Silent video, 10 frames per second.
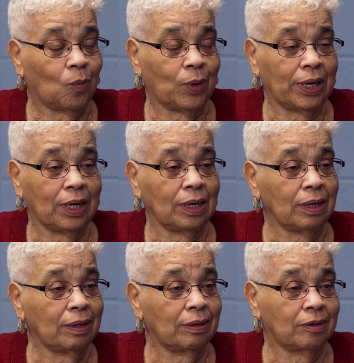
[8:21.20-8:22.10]

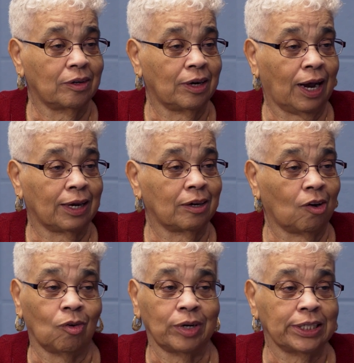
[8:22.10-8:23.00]
We could not
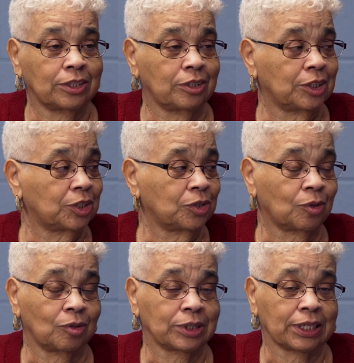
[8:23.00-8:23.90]
go into the
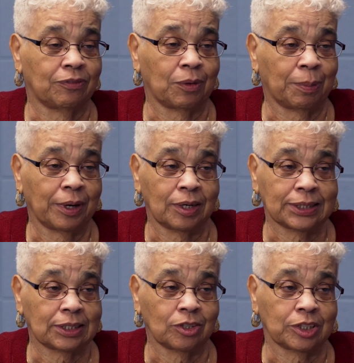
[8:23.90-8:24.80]
stores if your
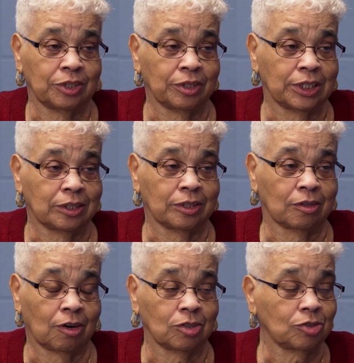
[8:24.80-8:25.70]
parents took you into the
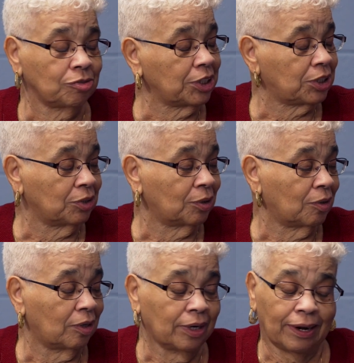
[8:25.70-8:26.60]
grocery
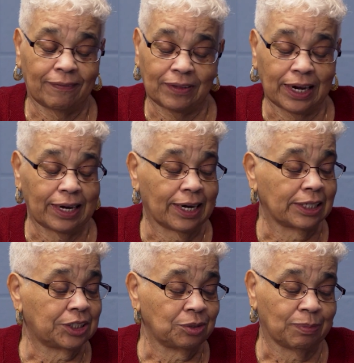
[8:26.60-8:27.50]
store they
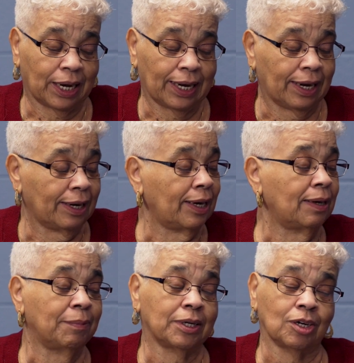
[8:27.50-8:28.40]
had you by that
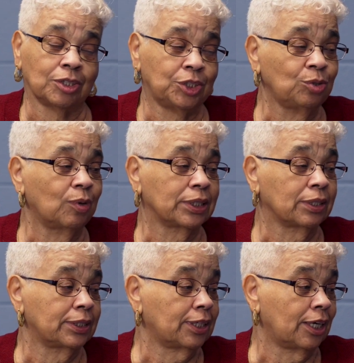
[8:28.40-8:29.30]
hand because you
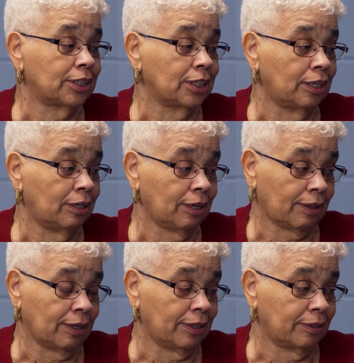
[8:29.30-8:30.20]
wasn't going to touch
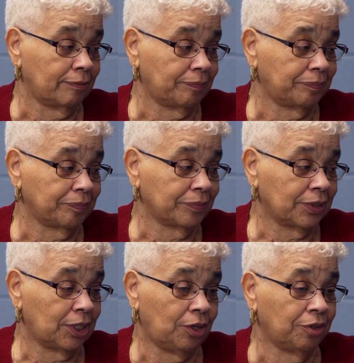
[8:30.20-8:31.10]
nothing.
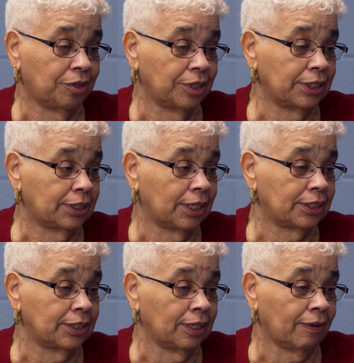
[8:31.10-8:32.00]
You couldn't
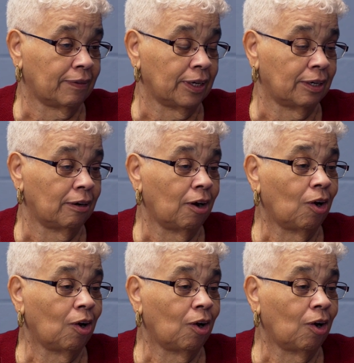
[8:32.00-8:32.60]
touch nothing.